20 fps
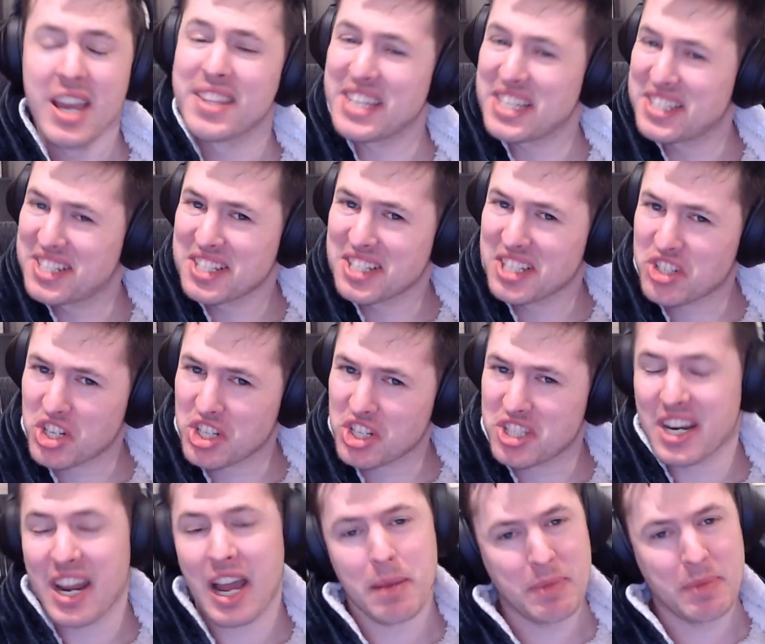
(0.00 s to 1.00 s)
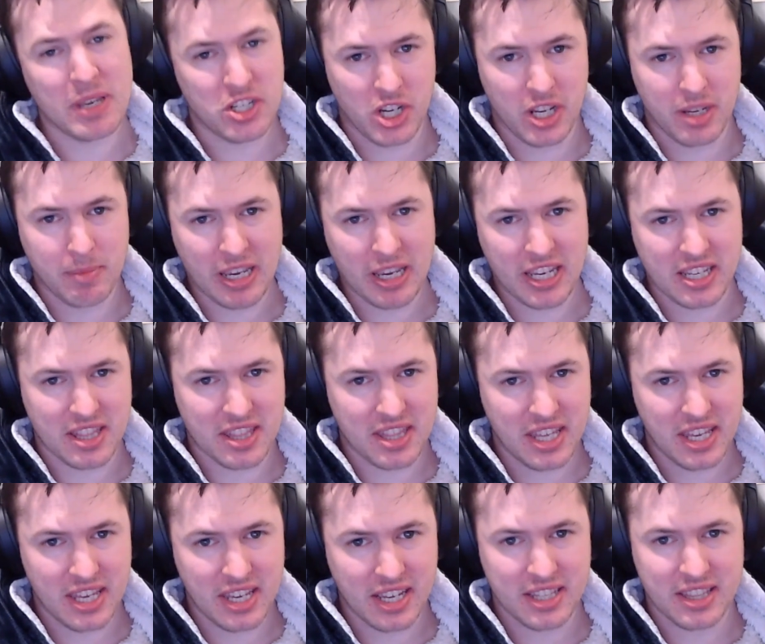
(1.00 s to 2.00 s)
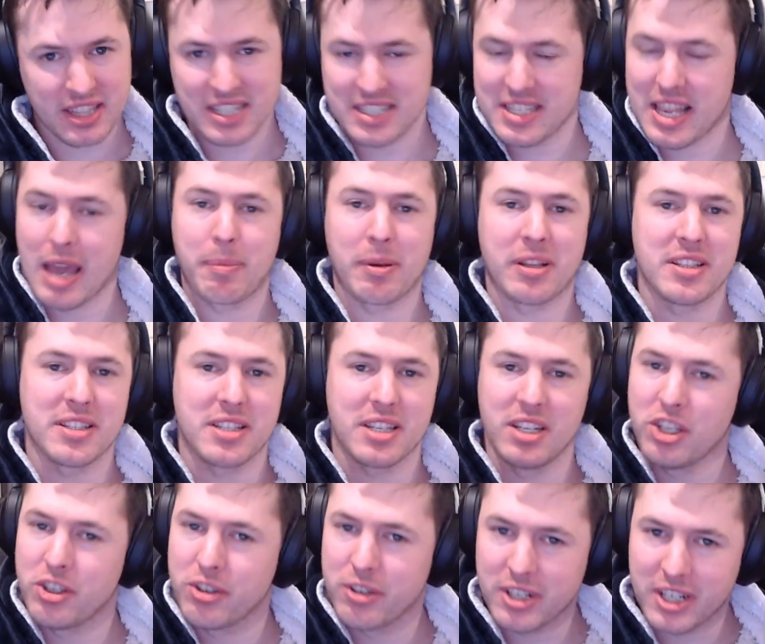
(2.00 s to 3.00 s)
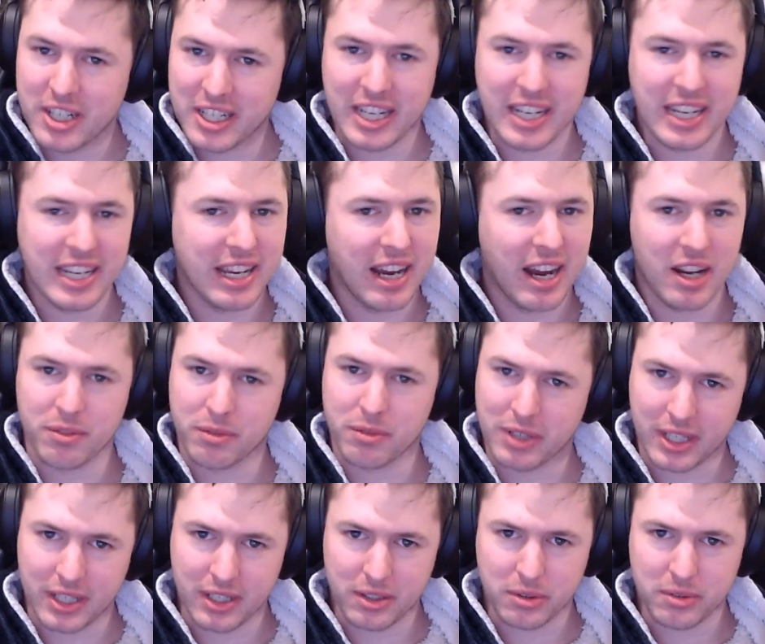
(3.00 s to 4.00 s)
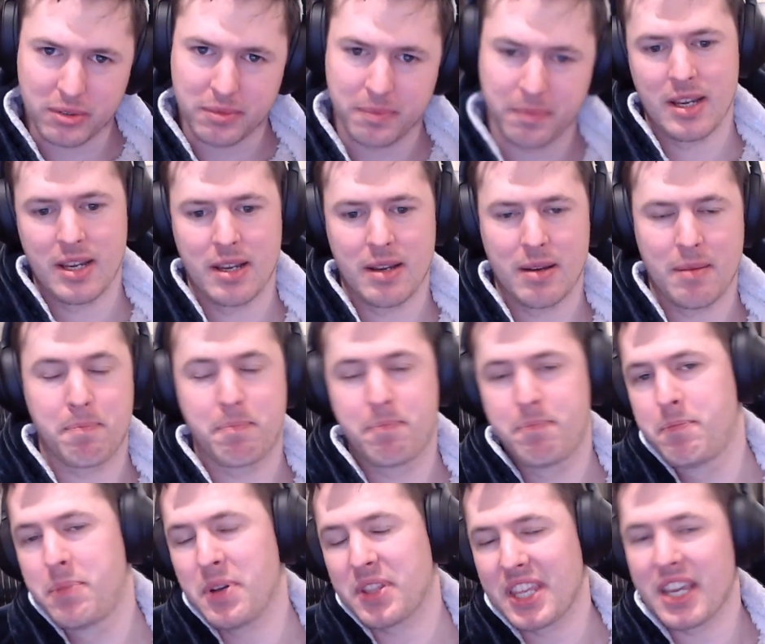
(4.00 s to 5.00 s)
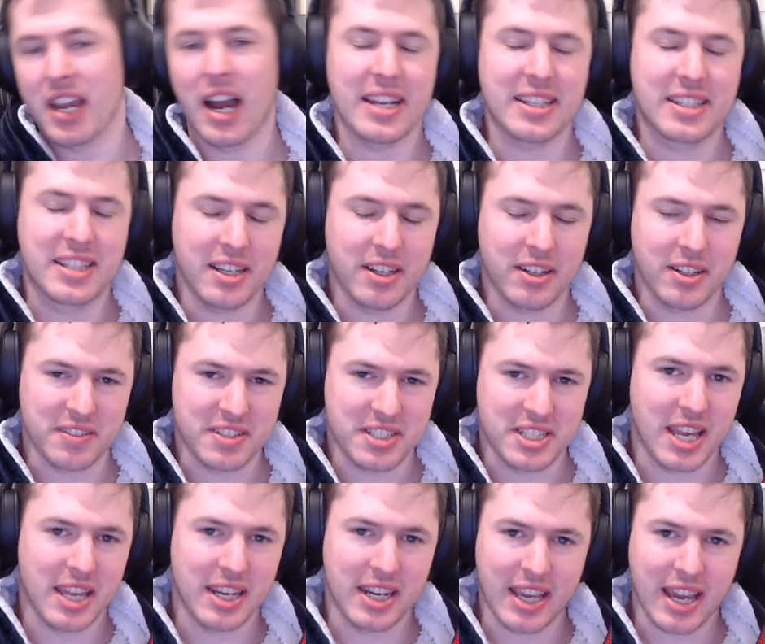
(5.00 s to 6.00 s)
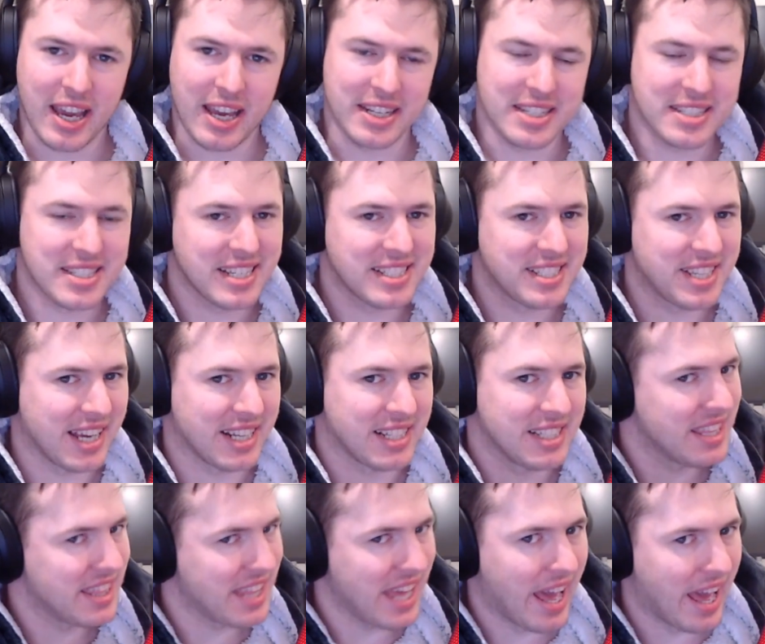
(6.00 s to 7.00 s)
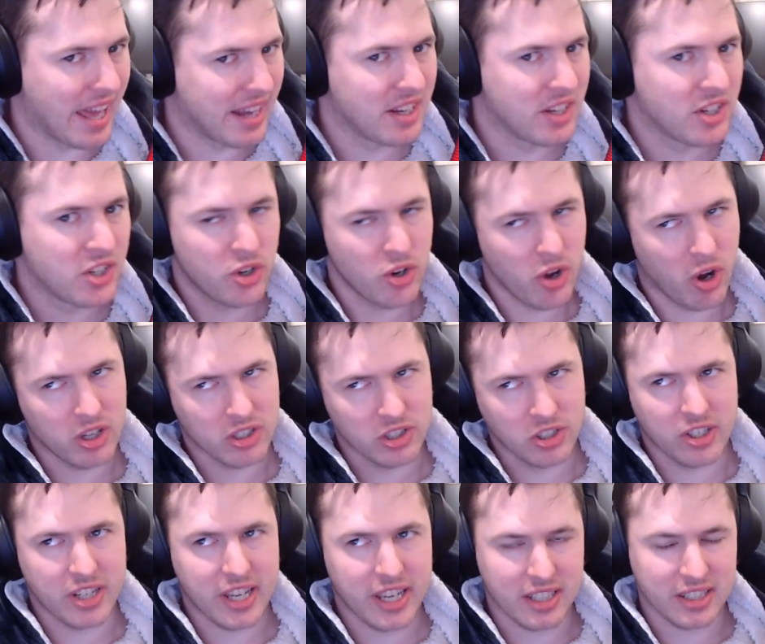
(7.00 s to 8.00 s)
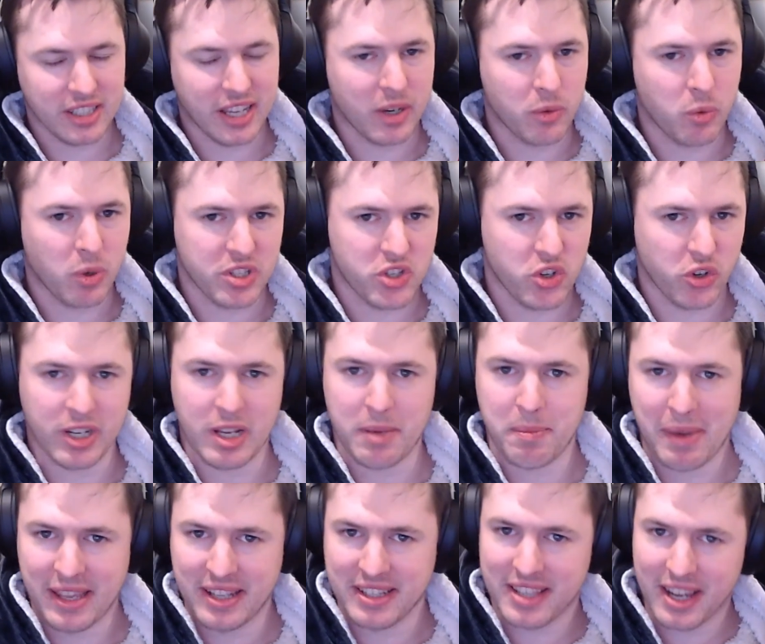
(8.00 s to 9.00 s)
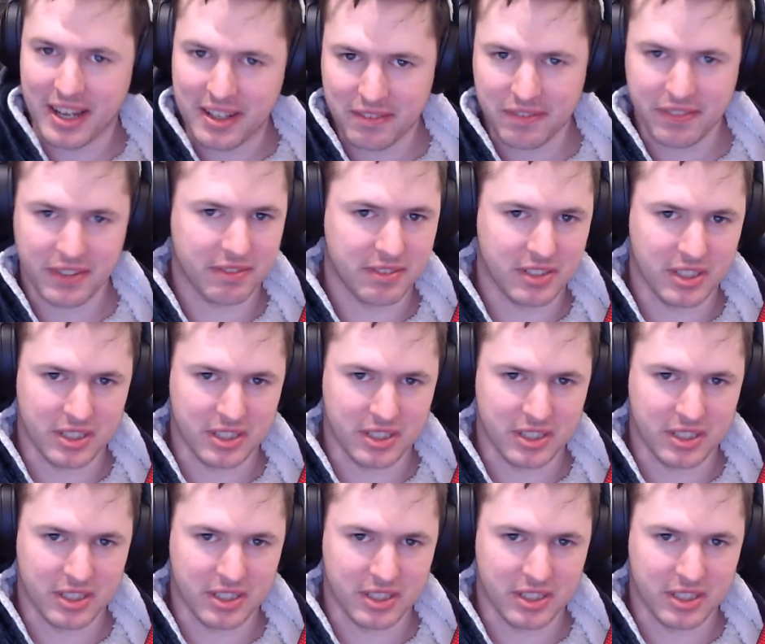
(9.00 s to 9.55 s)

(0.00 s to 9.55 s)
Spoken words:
This isn't just an RPG Maker thing. This happens in Unity, Unreal. But the idea of standing out is exactly that, not looking like what's already been done 50